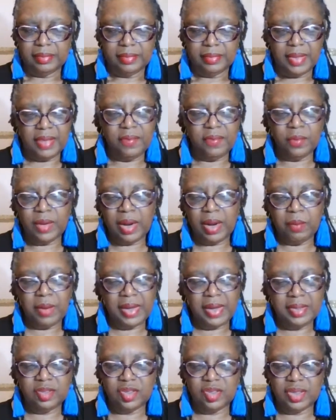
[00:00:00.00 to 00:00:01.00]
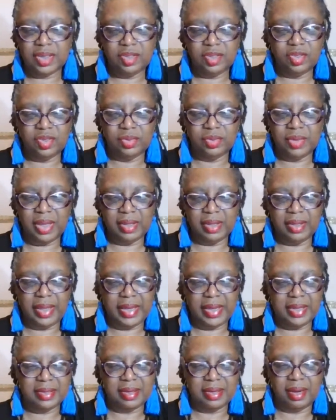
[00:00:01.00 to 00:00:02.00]
Even when I watch Judge Judy and
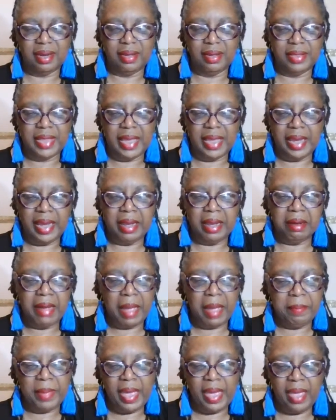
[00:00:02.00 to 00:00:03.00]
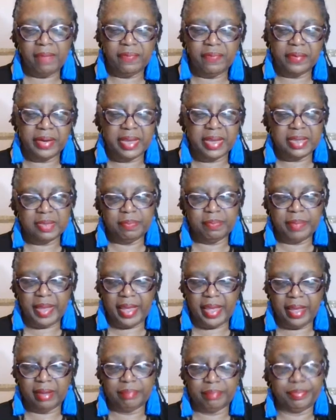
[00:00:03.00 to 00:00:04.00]
ladies are on there, oh, I paid for his
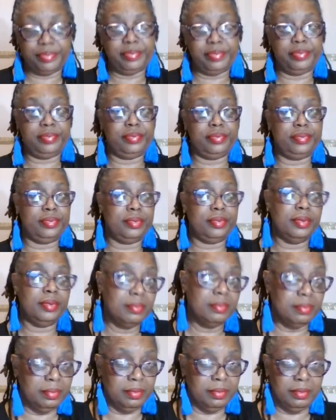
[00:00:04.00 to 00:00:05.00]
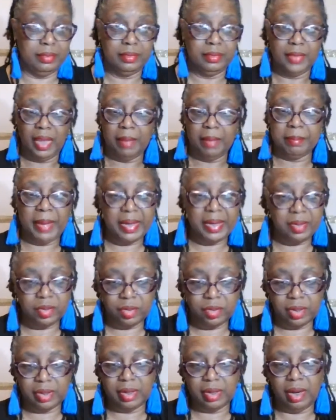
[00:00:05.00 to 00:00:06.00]
bail. My
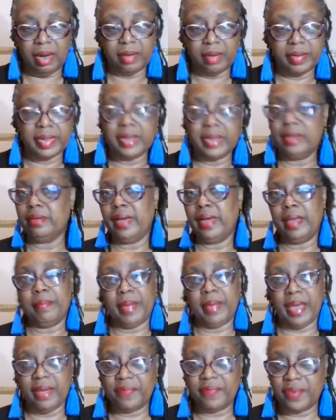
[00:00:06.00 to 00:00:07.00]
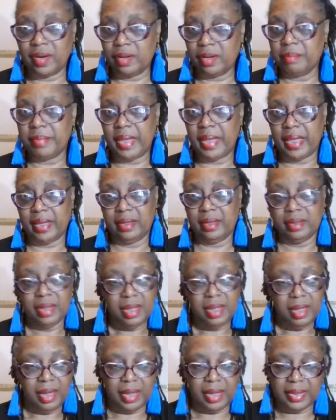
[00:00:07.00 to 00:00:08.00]
daughter already know I ain't paying for her bail
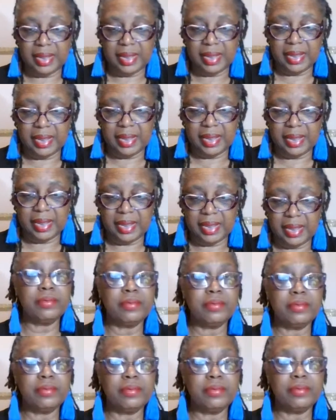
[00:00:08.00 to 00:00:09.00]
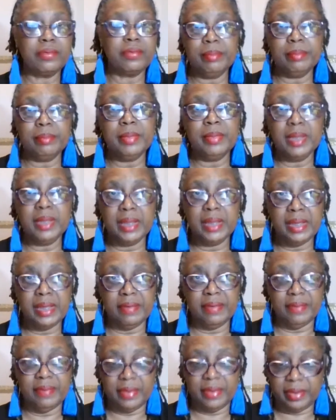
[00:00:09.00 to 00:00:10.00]
unless I really believe in her.
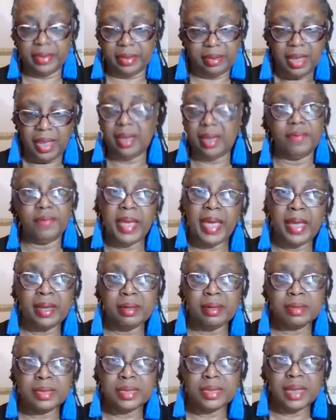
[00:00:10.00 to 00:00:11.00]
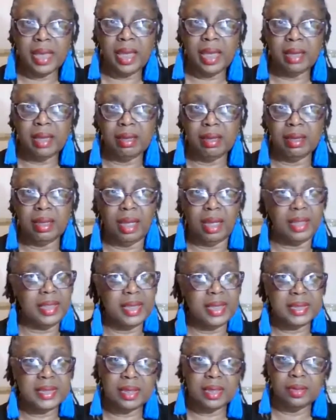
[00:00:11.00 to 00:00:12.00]
And if a man go to jail,
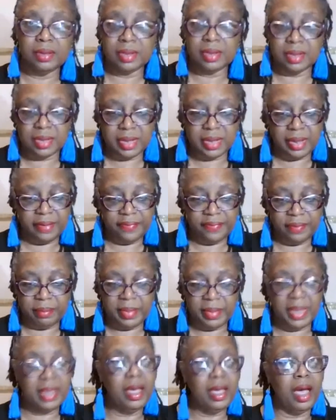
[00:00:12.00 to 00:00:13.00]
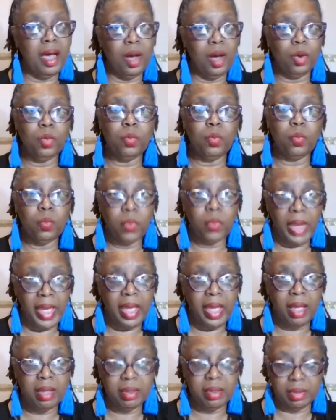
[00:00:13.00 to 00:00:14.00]
unless he going to jail for me, oh
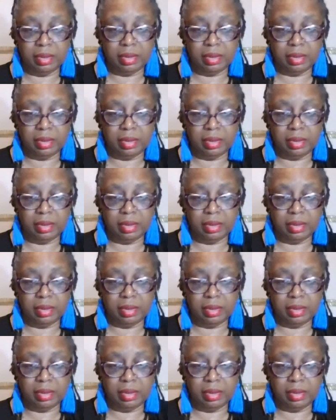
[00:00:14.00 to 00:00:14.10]
well,